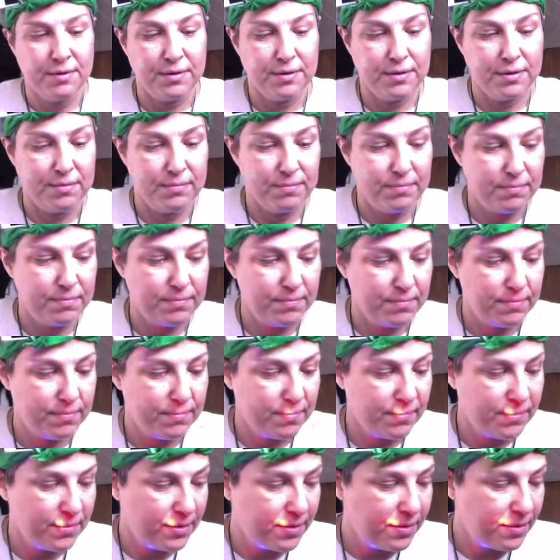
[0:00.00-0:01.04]
Um,
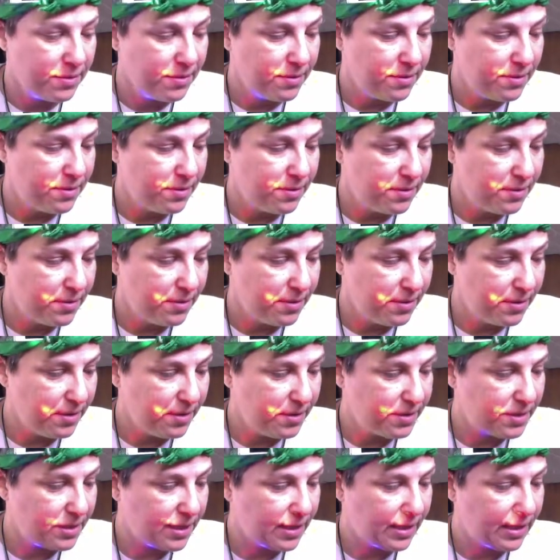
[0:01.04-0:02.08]
and he
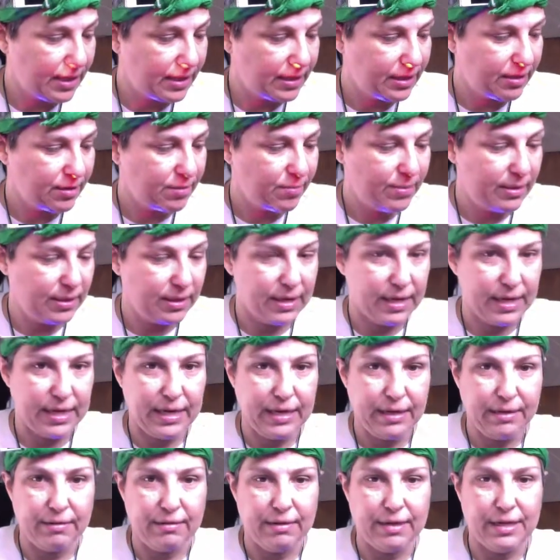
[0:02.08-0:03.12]
said, "Let there be light."